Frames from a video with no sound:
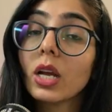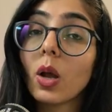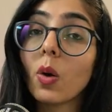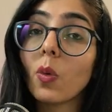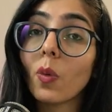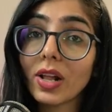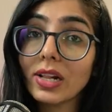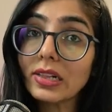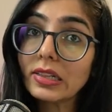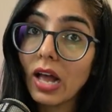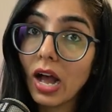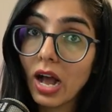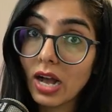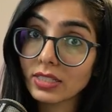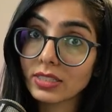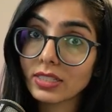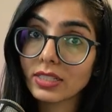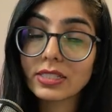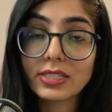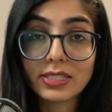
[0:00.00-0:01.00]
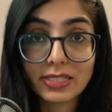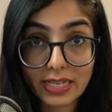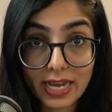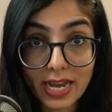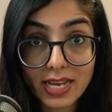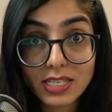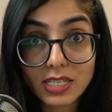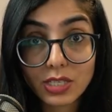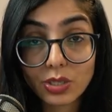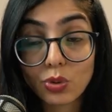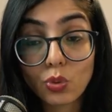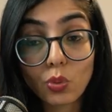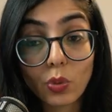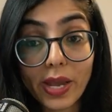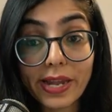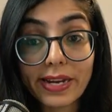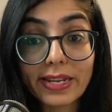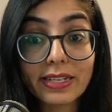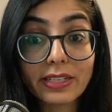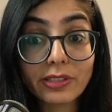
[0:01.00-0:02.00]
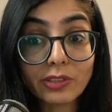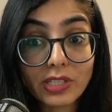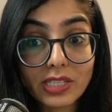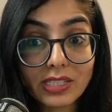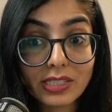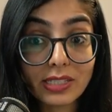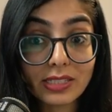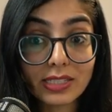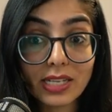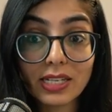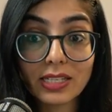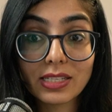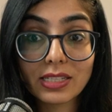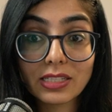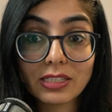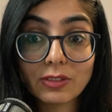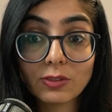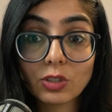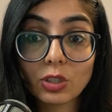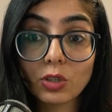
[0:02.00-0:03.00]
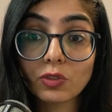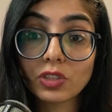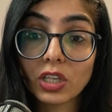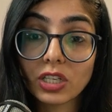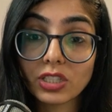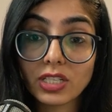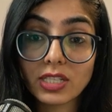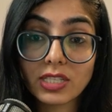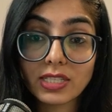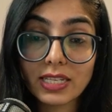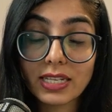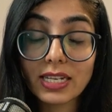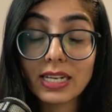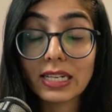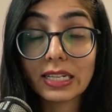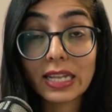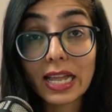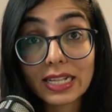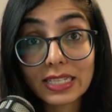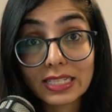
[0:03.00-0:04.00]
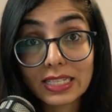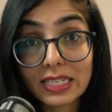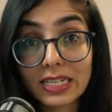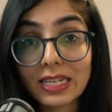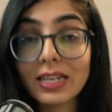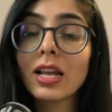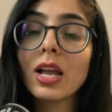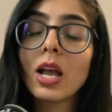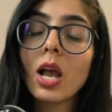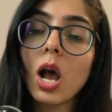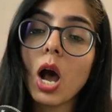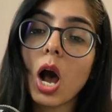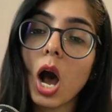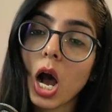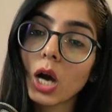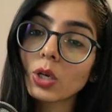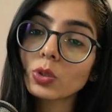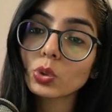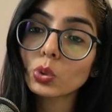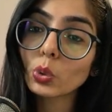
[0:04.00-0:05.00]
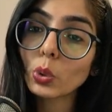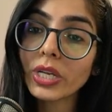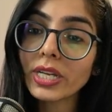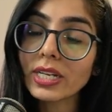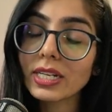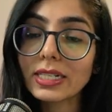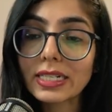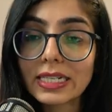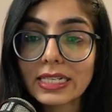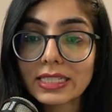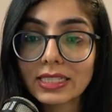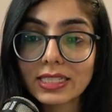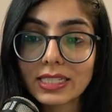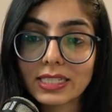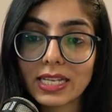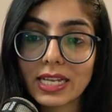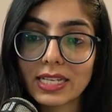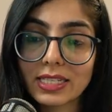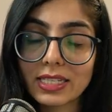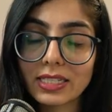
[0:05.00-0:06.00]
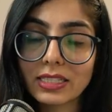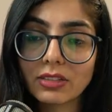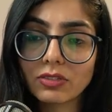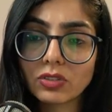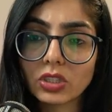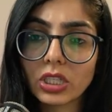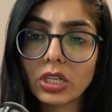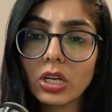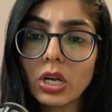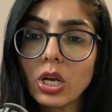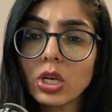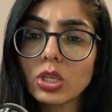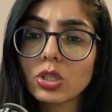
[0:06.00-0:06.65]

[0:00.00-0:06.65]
Well, the answer is yes, you can increase the sensitivity of 13C. Let's see how to increase the sensitivity.